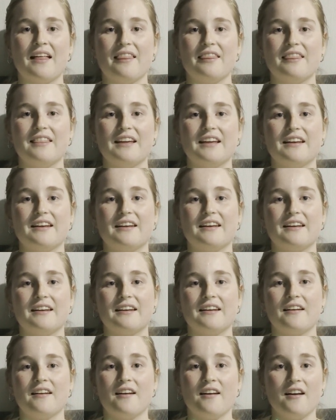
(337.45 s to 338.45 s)
then
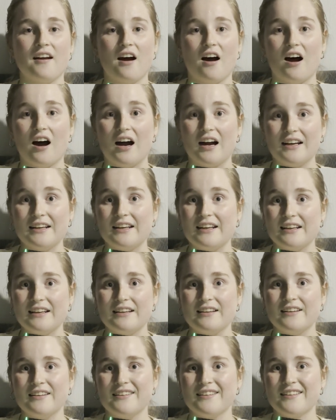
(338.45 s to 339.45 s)
I
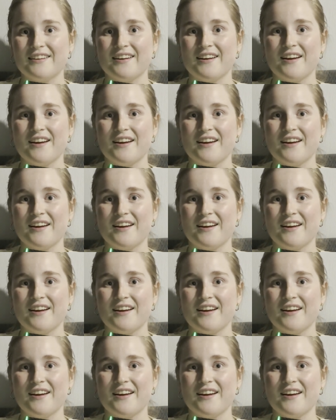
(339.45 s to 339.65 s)
needed